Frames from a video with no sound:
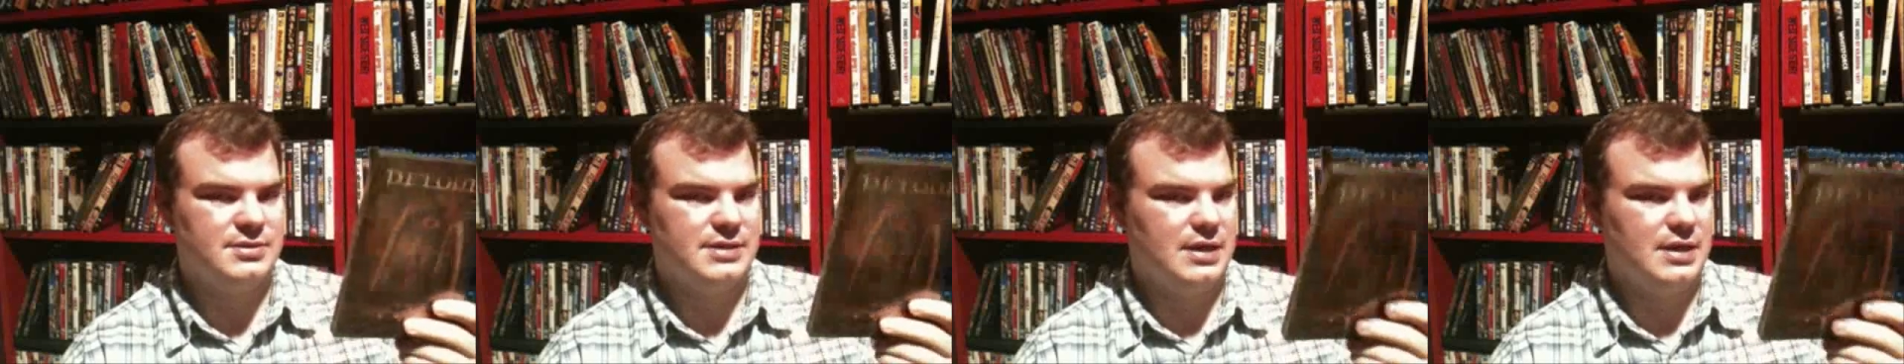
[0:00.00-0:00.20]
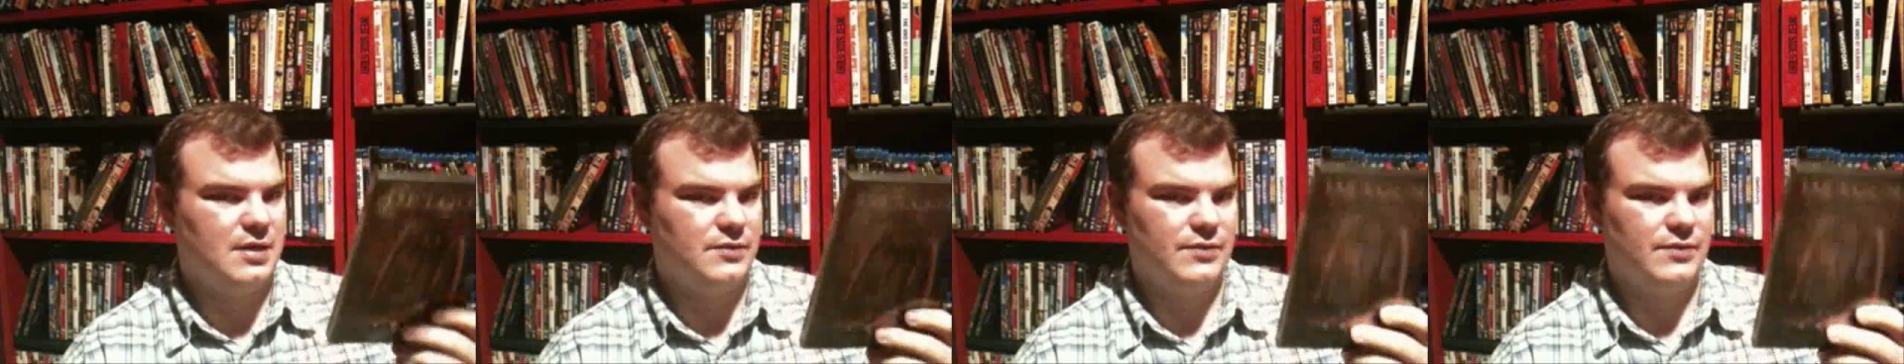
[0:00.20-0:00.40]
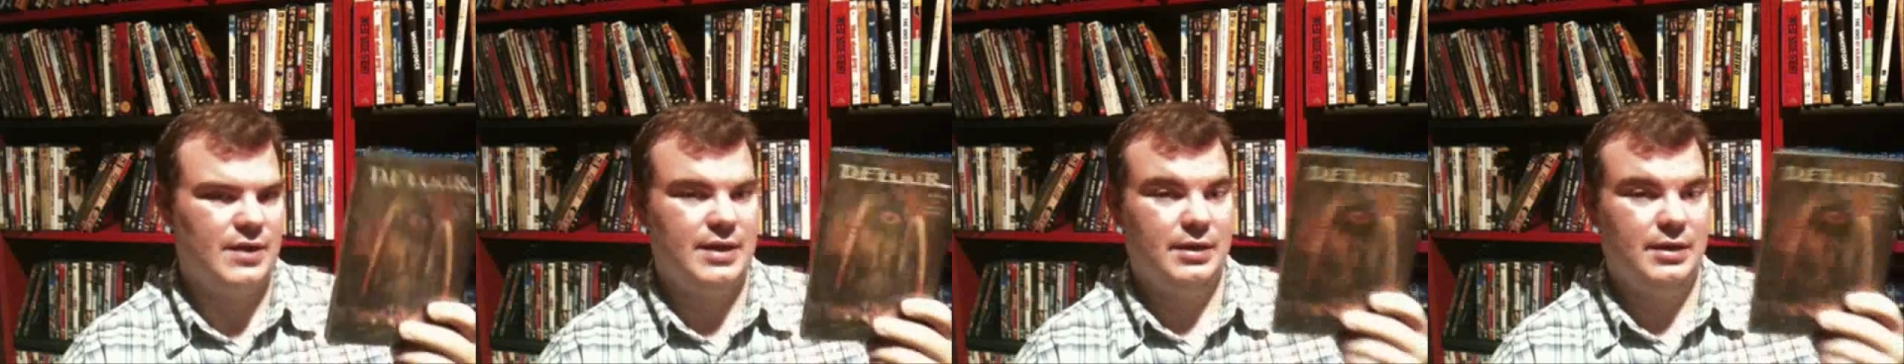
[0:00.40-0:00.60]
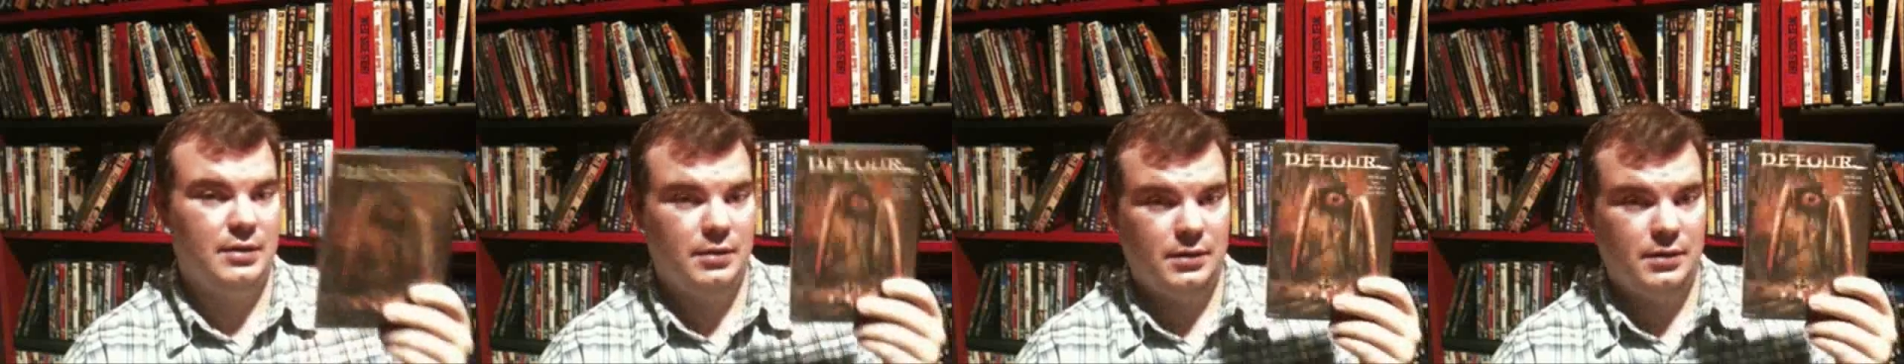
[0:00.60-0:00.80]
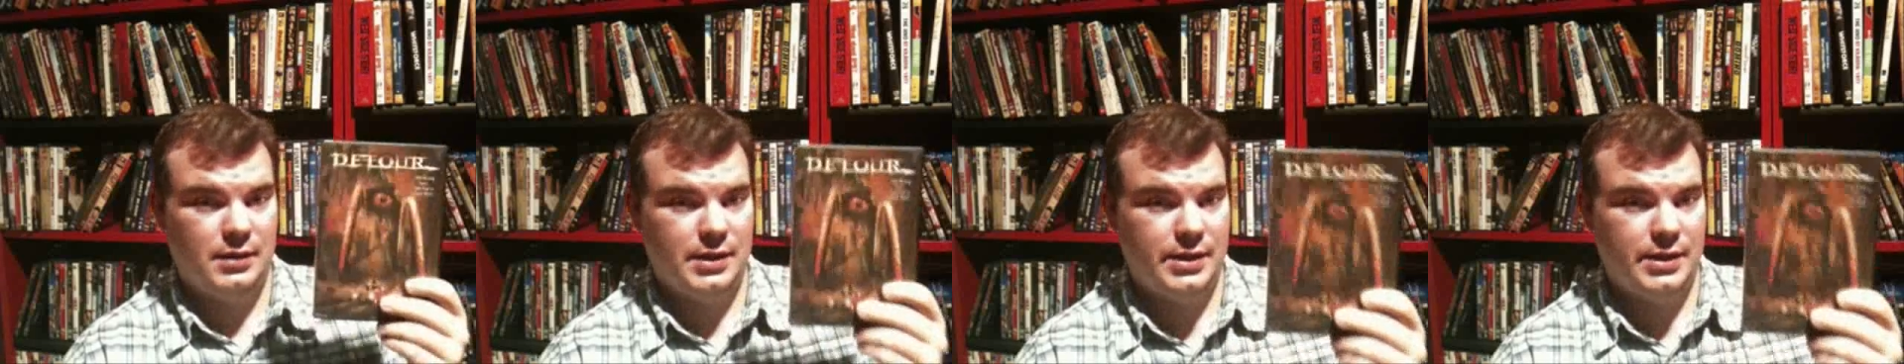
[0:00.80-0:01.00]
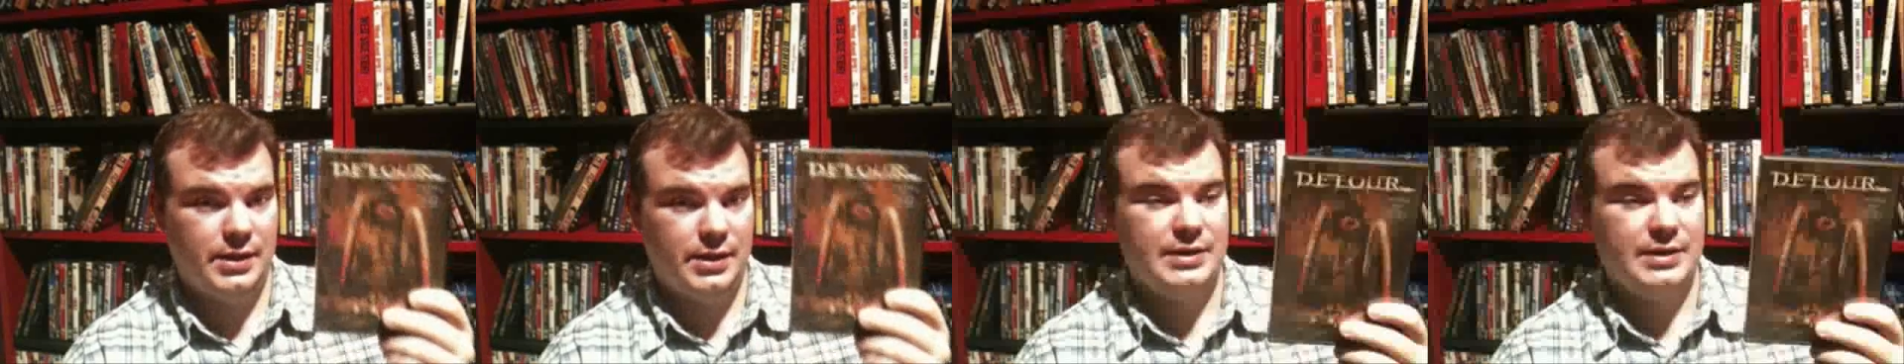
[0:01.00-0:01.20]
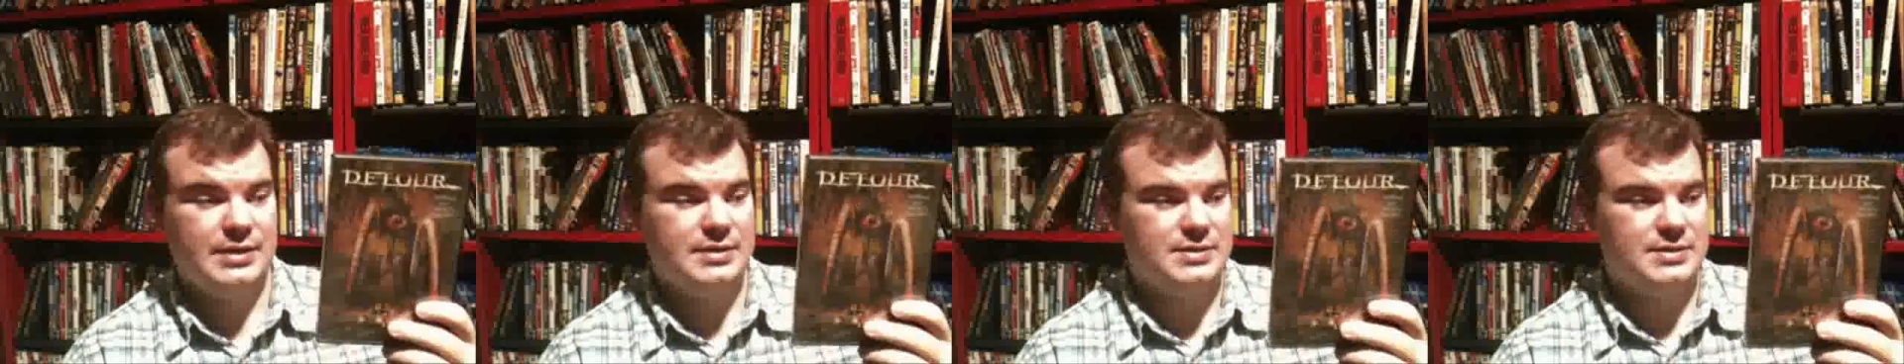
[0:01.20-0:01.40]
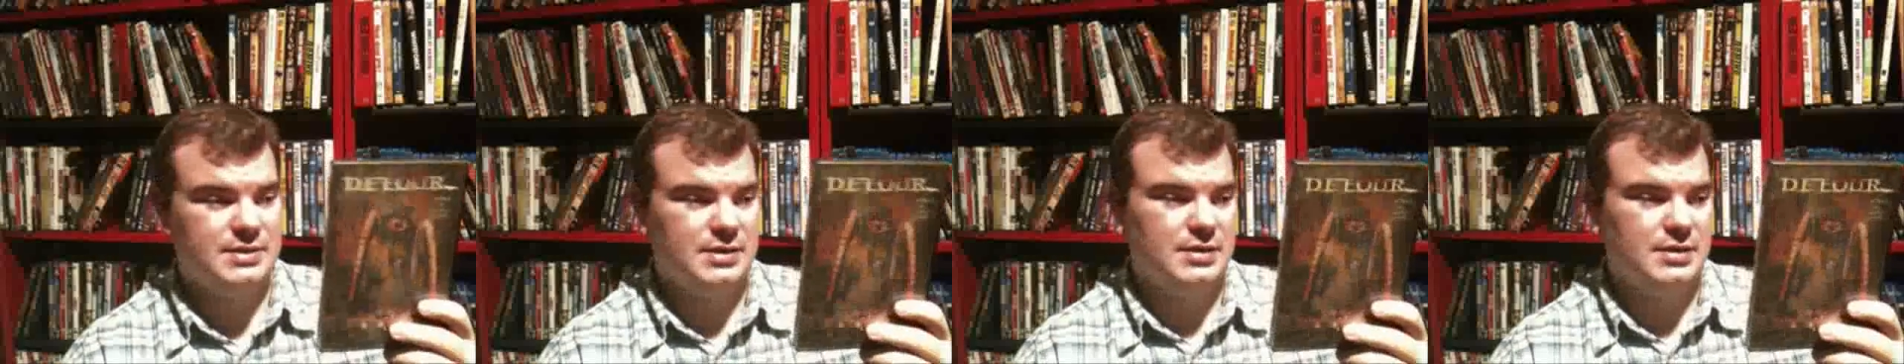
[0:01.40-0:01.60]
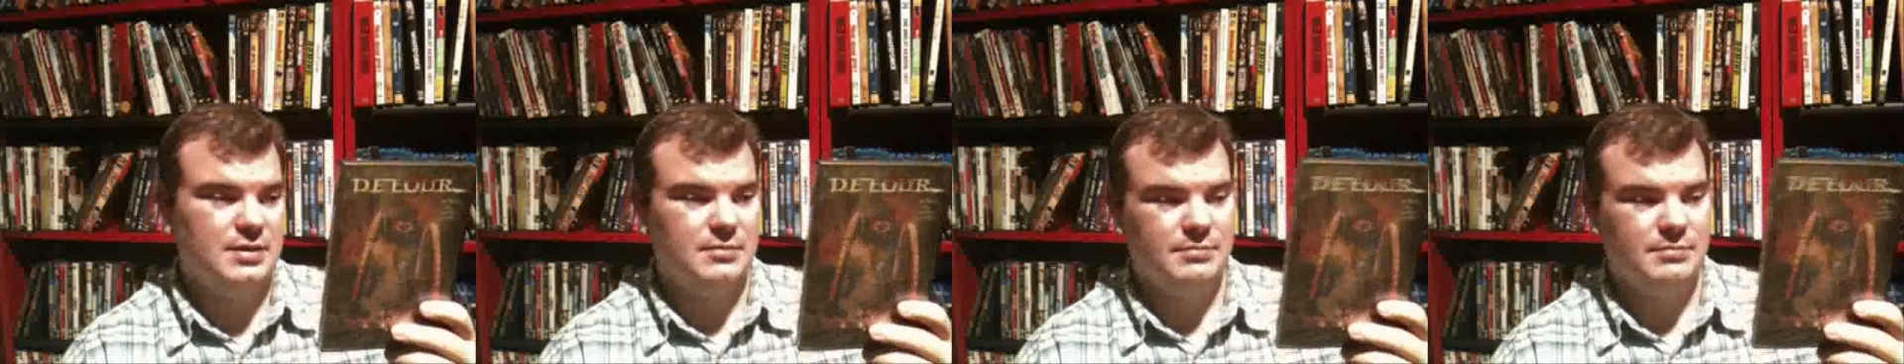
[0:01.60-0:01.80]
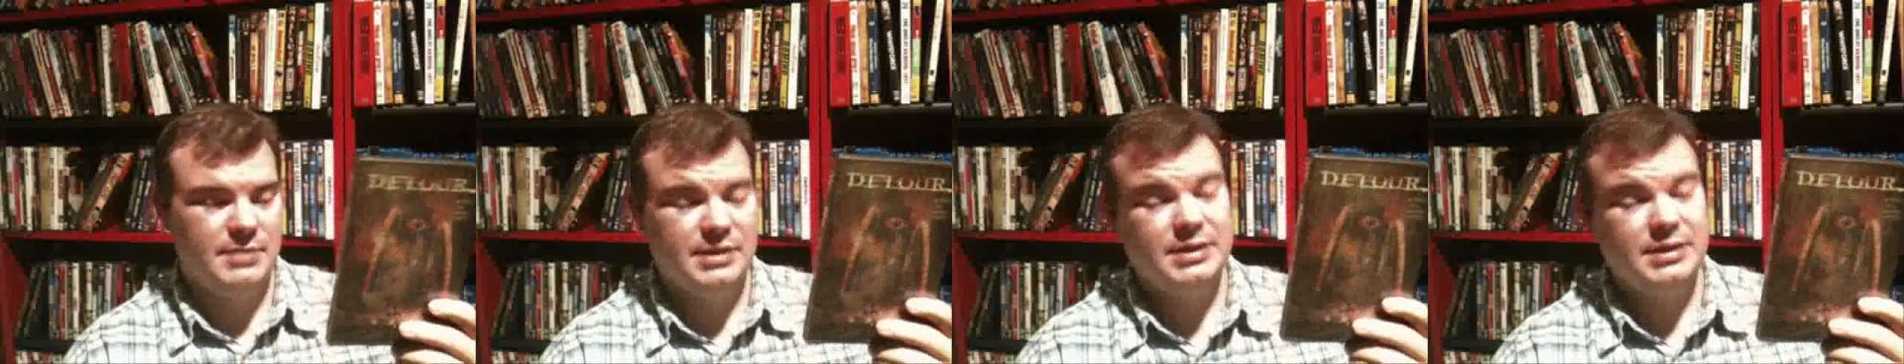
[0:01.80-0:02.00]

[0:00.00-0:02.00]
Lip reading: just downright hilarious,